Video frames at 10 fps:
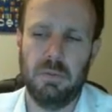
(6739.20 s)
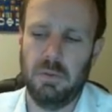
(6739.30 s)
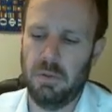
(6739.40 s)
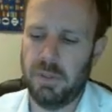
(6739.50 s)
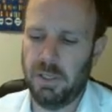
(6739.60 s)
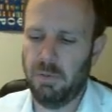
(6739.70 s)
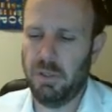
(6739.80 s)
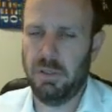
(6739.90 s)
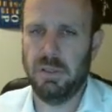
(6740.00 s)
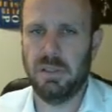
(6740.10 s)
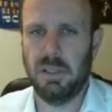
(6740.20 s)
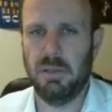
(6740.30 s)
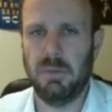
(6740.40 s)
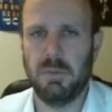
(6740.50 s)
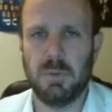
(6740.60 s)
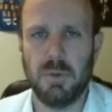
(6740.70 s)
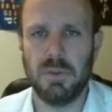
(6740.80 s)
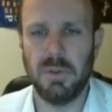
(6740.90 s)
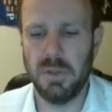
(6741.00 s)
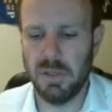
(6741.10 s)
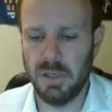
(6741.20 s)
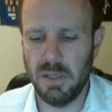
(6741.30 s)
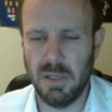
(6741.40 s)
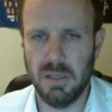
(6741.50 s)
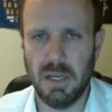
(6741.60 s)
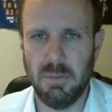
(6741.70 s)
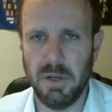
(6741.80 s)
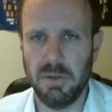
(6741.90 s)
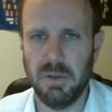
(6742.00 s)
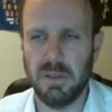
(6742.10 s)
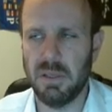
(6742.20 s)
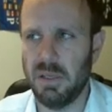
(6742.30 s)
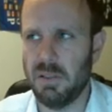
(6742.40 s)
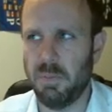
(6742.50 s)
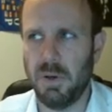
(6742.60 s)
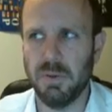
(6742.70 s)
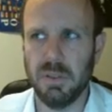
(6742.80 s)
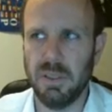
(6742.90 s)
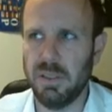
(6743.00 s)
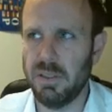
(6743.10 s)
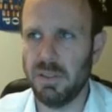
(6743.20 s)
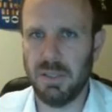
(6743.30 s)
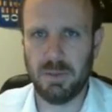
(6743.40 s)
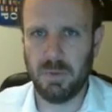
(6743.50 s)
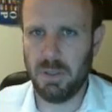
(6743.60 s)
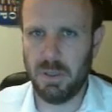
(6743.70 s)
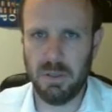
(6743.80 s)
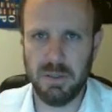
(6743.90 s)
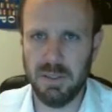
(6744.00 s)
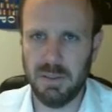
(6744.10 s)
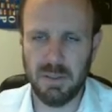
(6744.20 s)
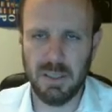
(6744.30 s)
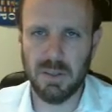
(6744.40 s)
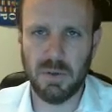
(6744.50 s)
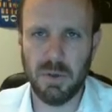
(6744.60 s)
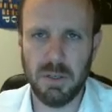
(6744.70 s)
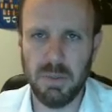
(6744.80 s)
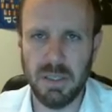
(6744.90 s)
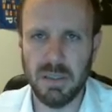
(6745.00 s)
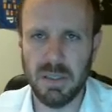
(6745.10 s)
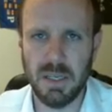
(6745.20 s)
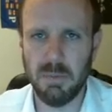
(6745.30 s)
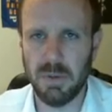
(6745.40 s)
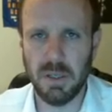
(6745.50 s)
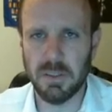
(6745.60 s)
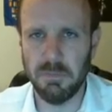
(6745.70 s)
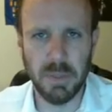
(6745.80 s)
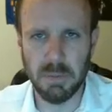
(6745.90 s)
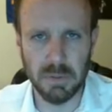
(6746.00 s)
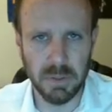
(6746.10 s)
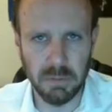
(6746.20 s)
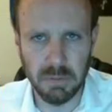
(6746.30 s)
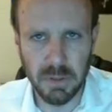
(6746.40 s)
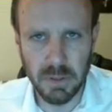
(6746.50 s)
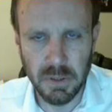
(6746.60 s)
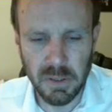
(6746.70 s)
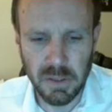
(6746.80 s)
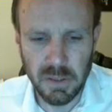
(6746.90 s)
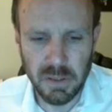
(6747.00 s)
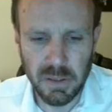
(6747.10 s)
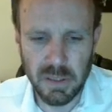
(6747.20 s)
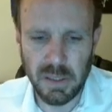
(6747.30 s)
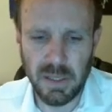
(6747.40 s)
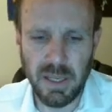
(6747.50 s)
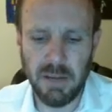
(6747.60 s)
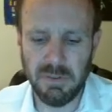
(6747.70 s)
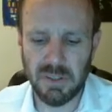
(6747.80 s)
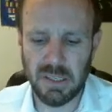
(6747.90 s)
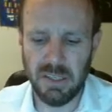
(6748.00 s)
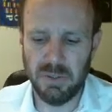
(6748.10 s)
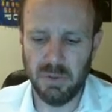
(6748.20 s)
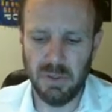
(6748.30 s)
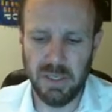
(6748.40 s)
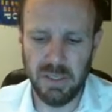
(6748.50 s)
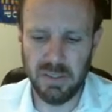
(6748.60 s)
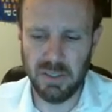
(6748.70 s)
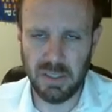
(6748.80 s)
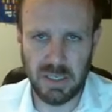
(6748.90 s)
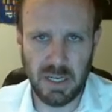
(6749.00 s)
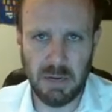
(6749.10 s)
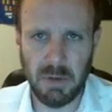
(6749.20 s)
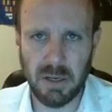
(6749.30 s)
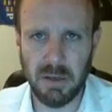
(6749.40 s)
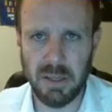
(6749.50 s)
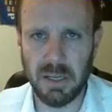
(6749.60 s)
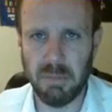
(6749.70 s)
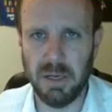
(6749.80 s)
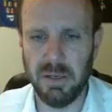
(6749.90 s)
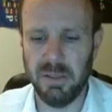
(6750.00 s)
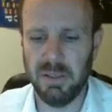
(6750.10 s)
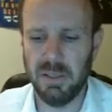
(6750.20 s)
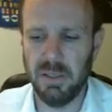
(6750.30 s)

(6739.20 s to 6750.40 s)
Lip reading: Okay, well, at this time I'm supposed to do this, and at this time I do this, and supposedly this is like what all these incredibly insane productive people do, is that they have a schedule, and it's just like, I'm not going to think about it.